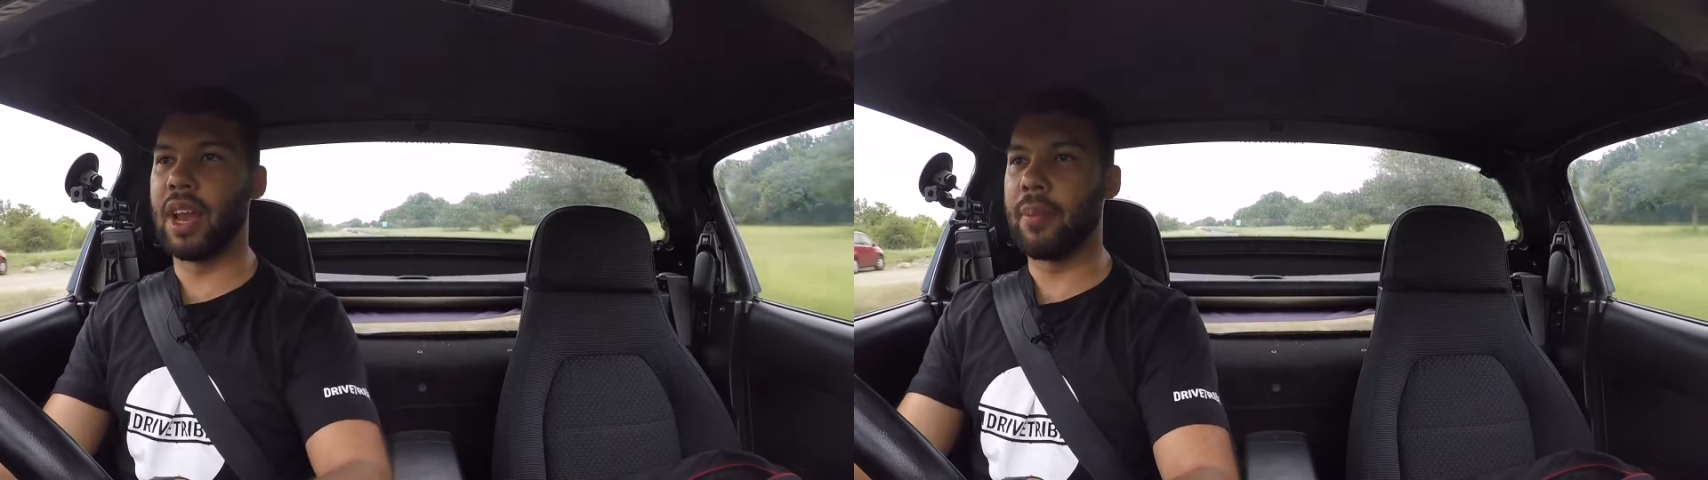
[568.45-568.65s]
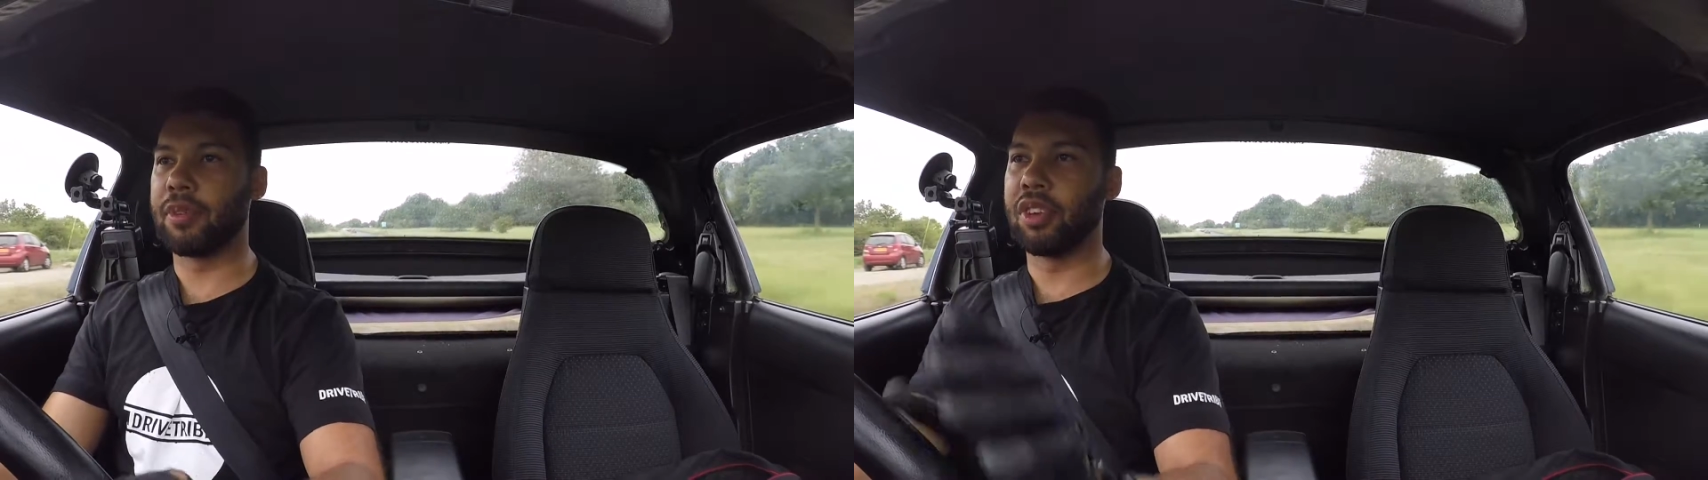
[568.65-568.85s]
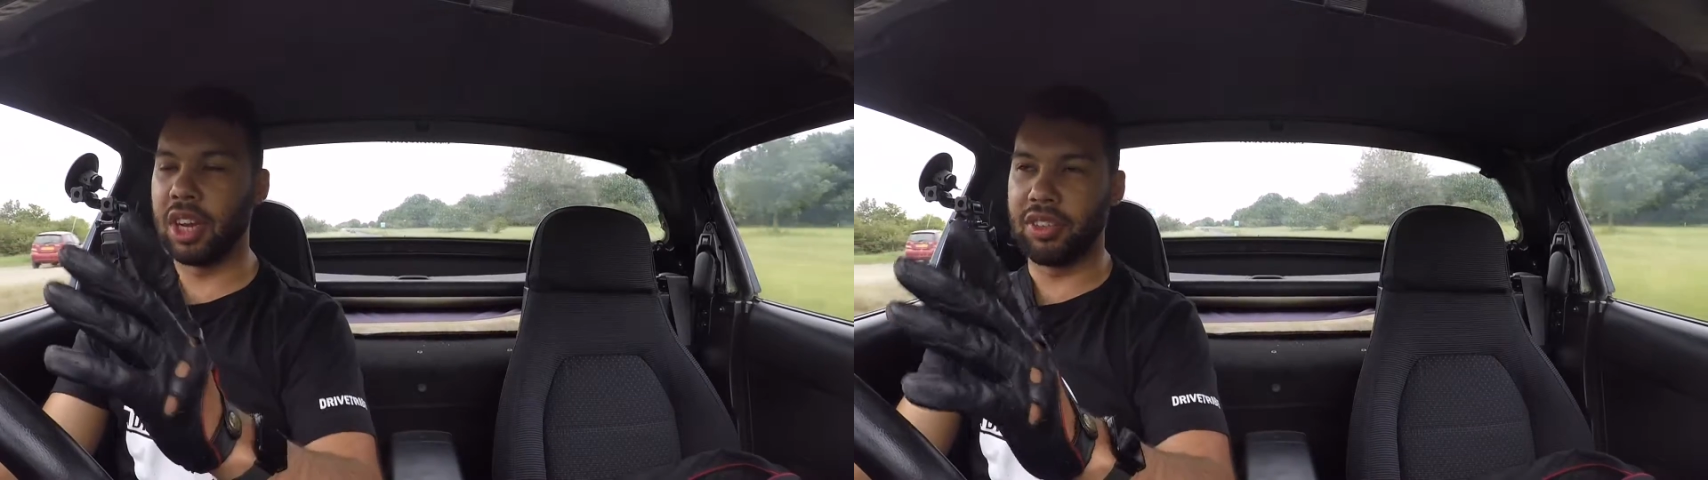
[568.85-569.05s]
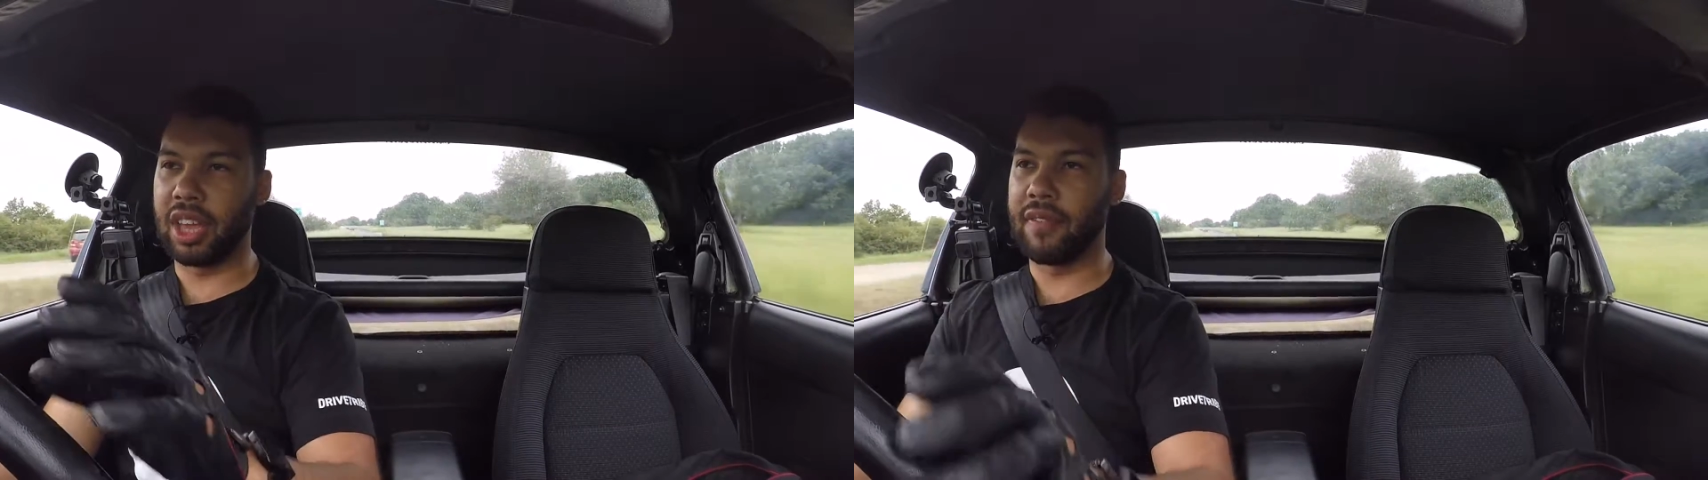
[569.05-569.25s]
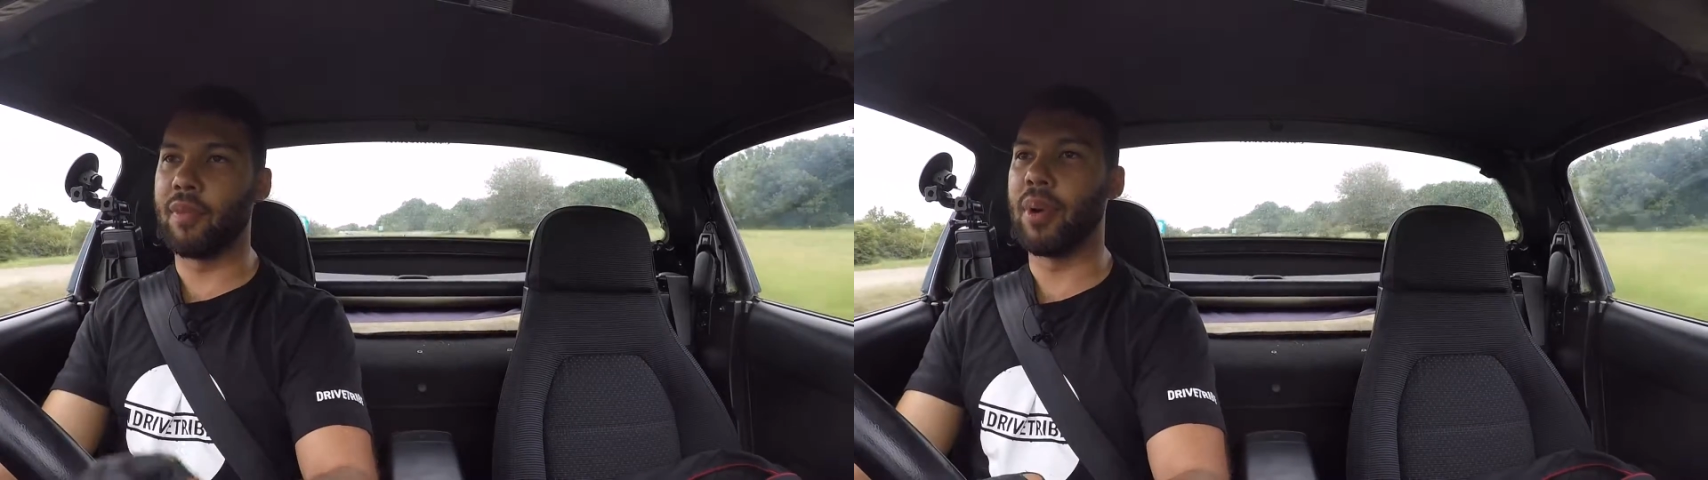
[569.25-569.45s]
that because I need to
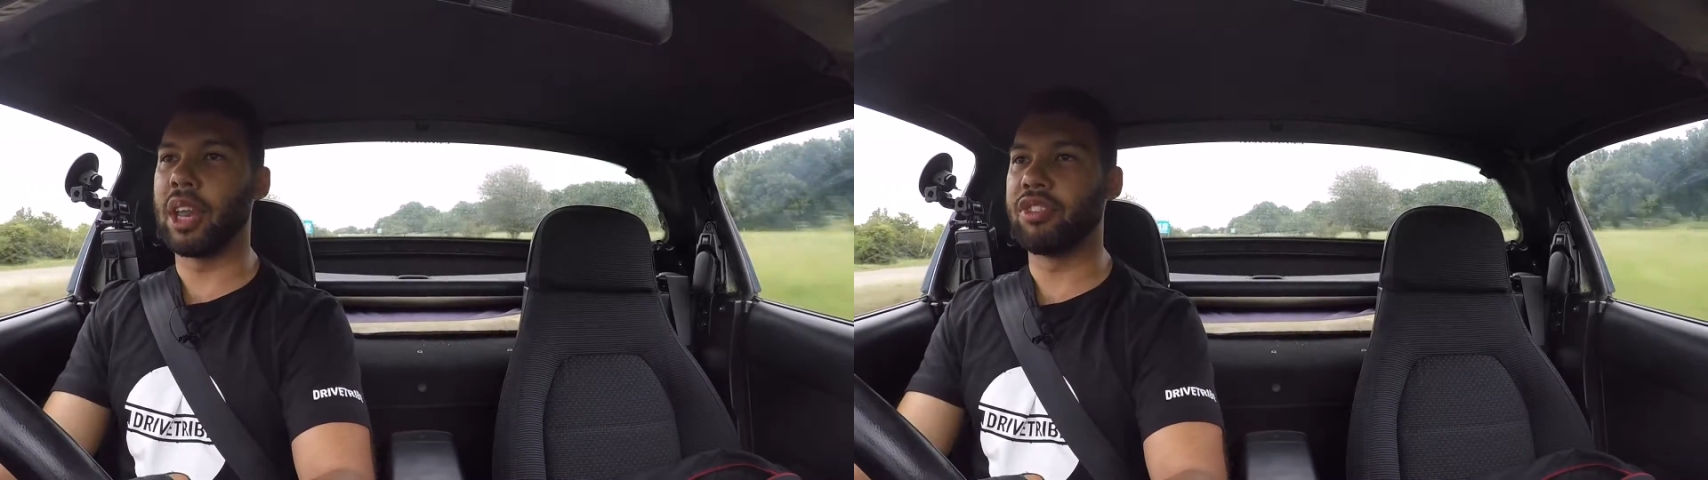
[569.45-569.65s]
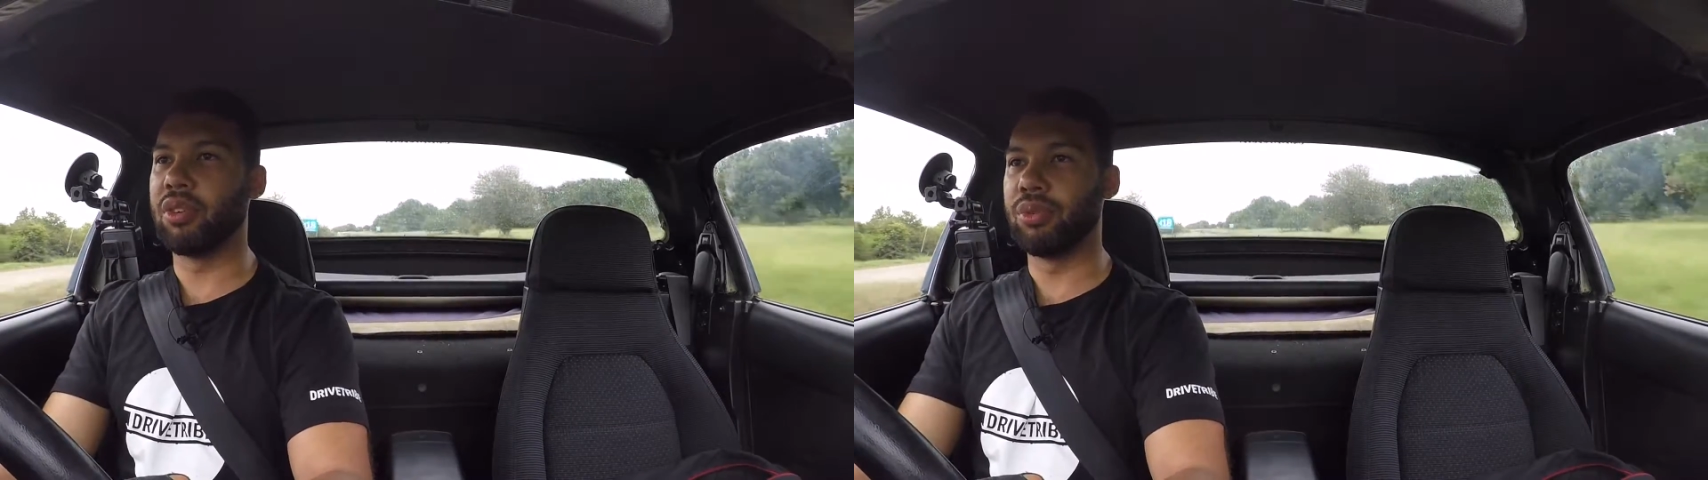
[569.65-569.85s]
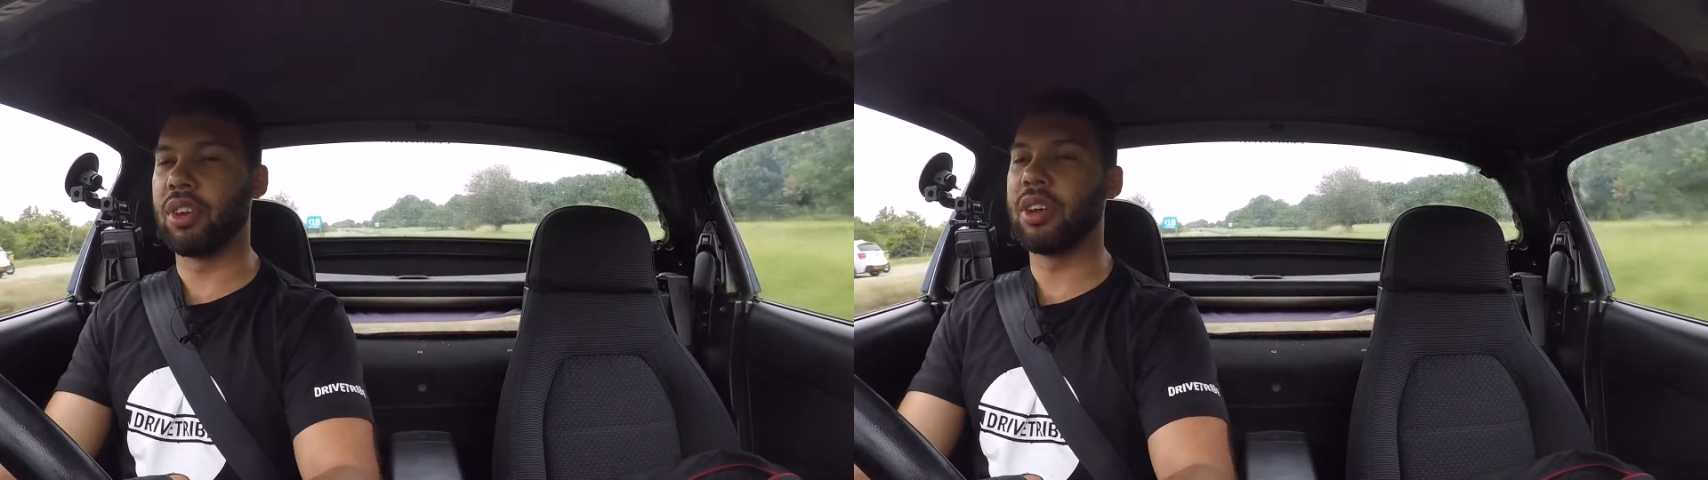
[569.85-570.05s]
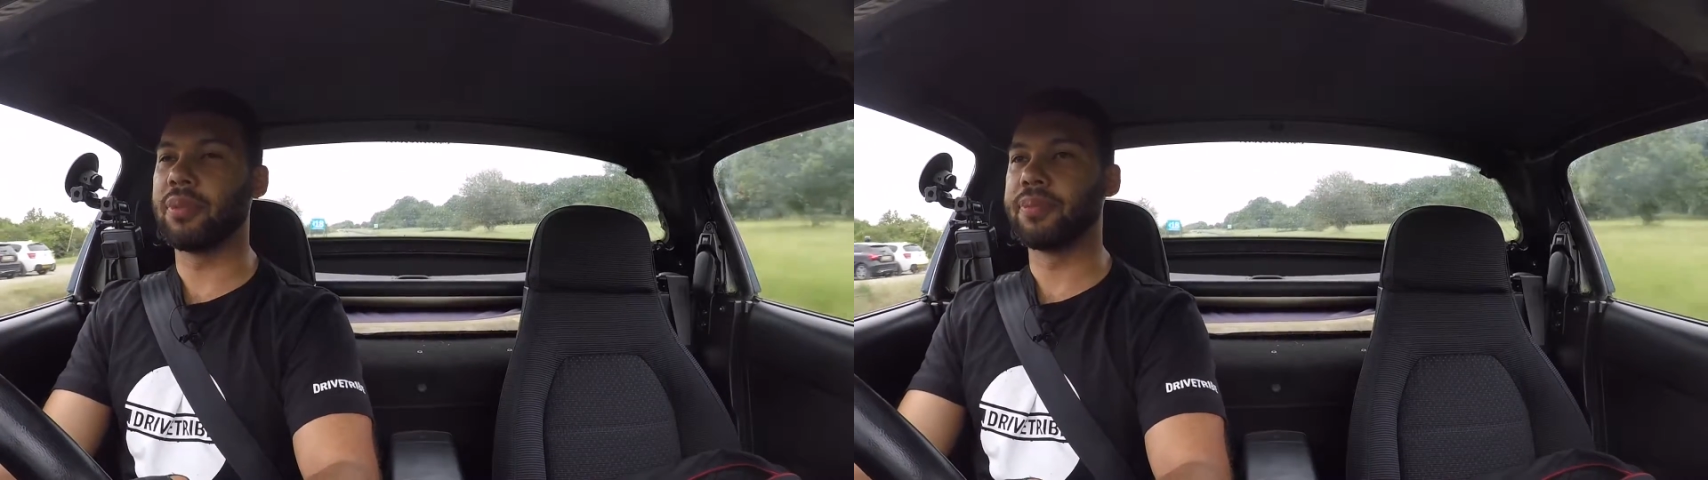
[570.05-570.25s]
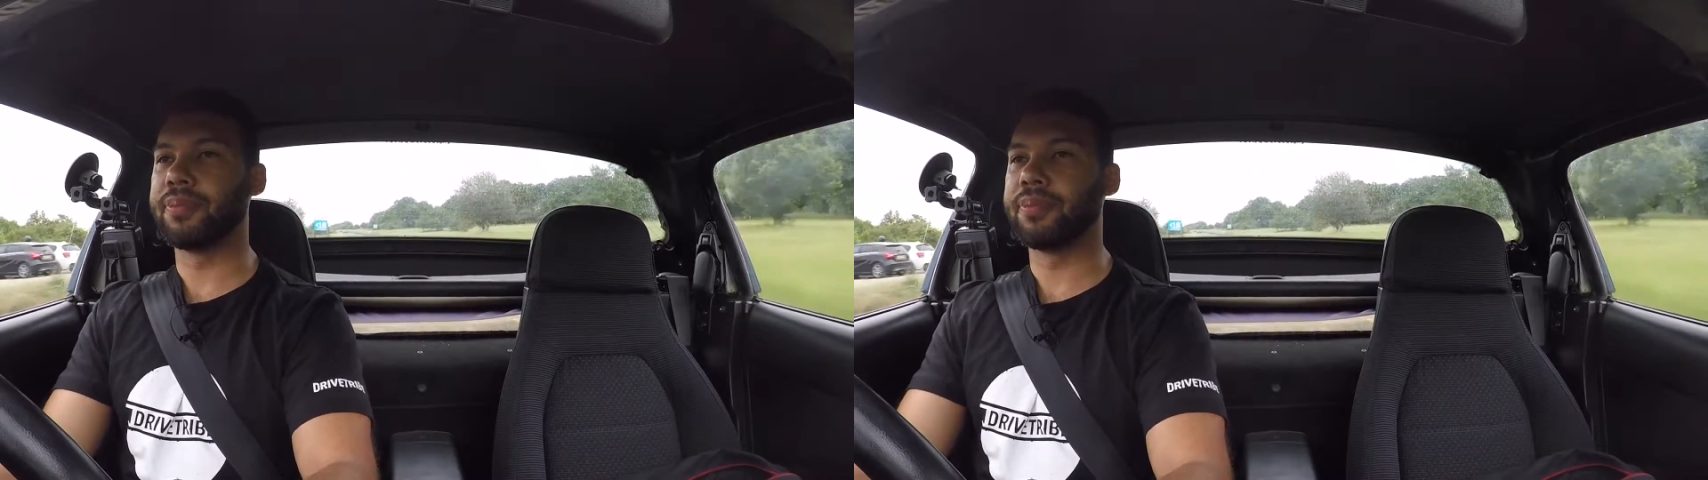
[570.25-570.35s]
get the money sorted.